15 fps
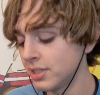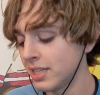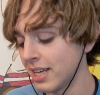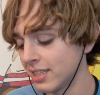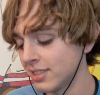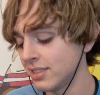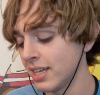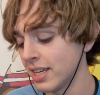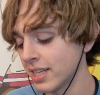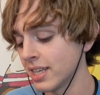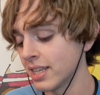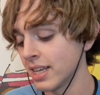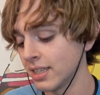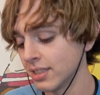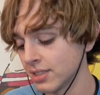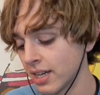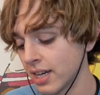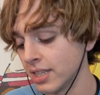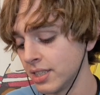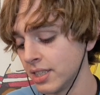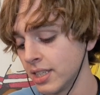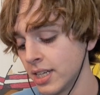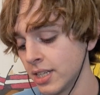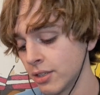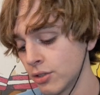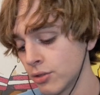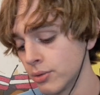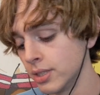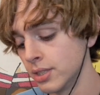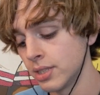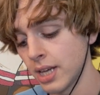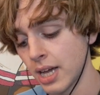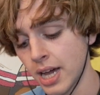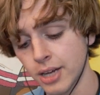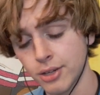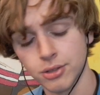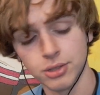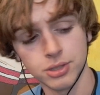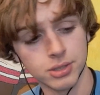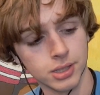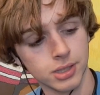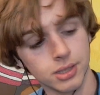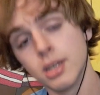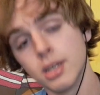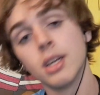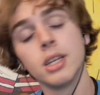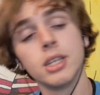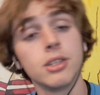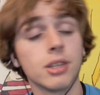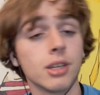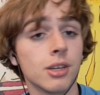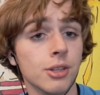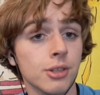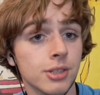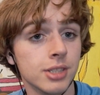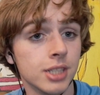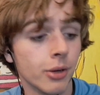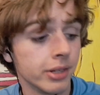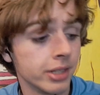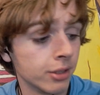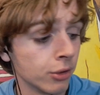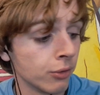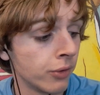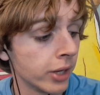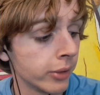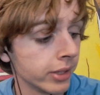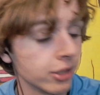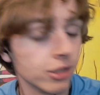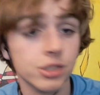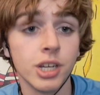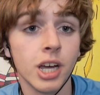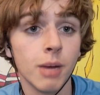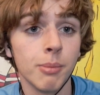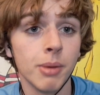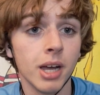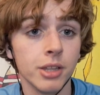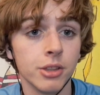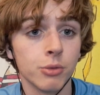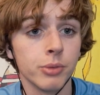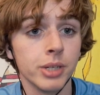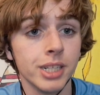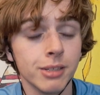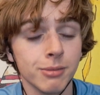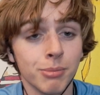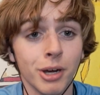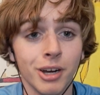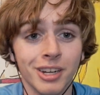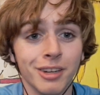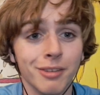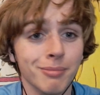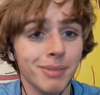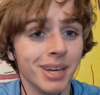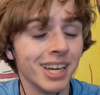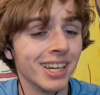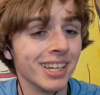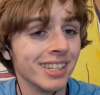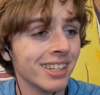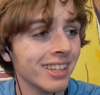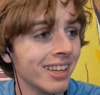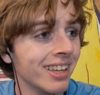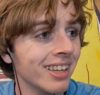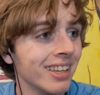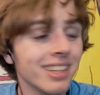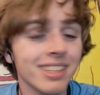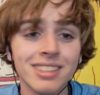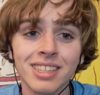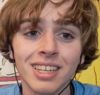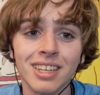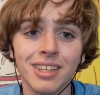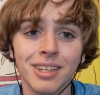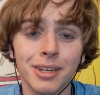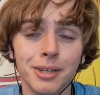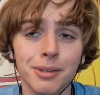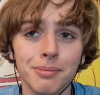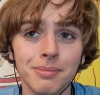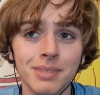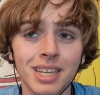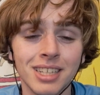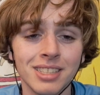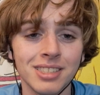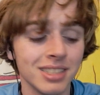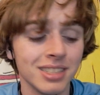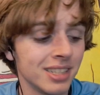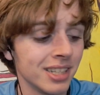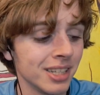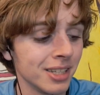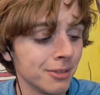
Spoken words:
test taking anxiety and increase accuracy. You can clearly tell I did a very good job on the reading part of my ACT.